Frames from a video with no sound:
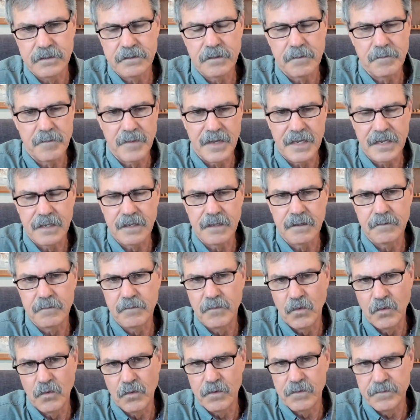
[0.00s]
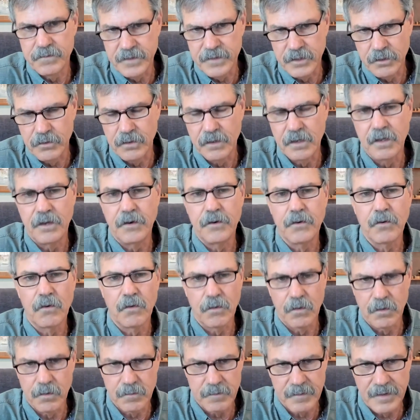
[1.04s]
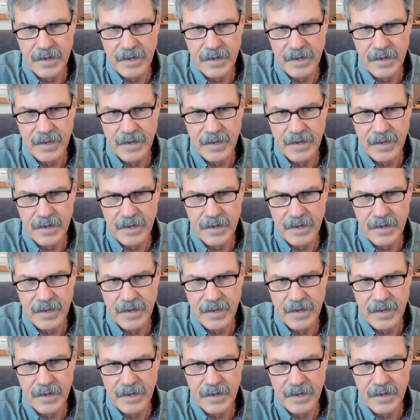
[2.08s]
to make it more virulent or